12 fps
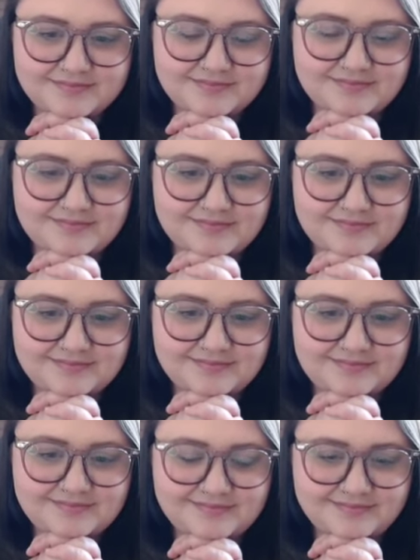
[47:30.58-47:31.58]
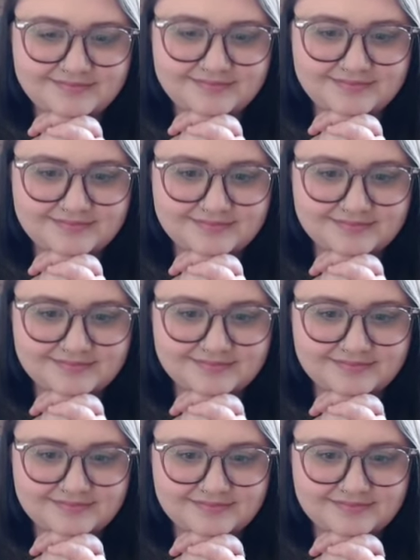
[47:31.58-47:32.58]

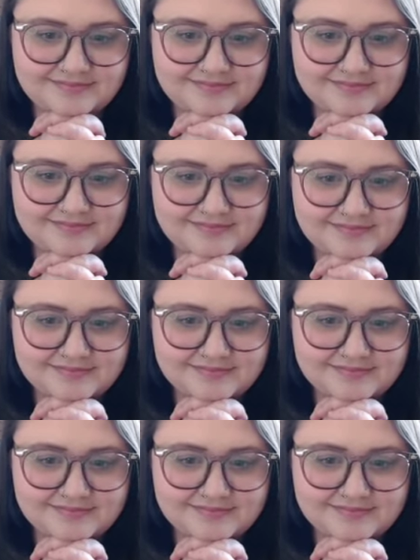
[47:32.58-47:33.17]
[no speech]